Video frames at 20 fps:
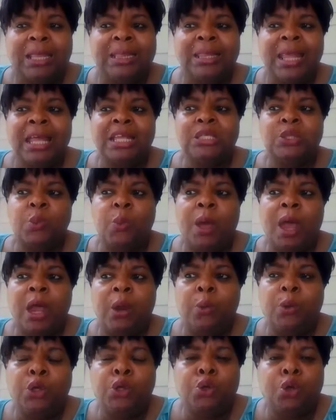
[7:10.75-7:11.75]
That's why
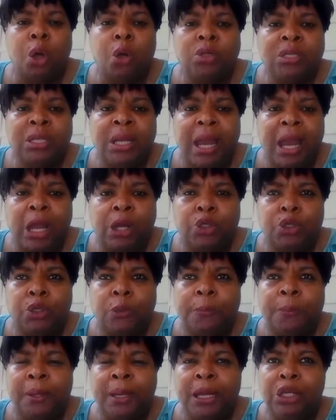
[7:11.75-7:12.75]
when you go to the
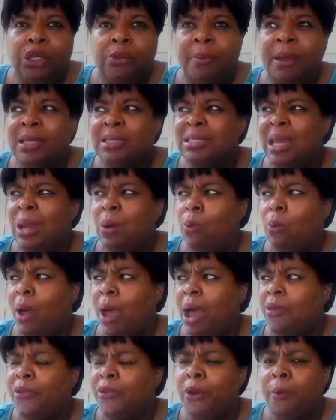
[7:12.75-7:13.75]
astral plane, you might say,
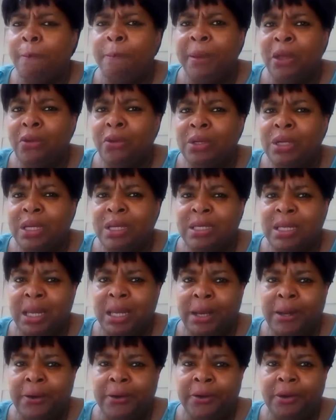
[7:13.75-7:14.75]
wow, there are buildings
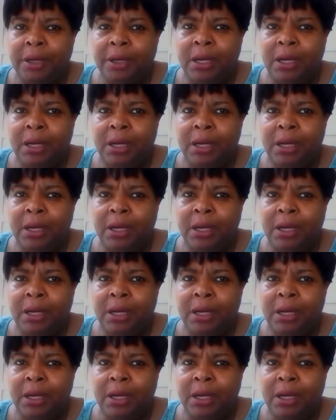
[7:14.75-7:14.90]
here.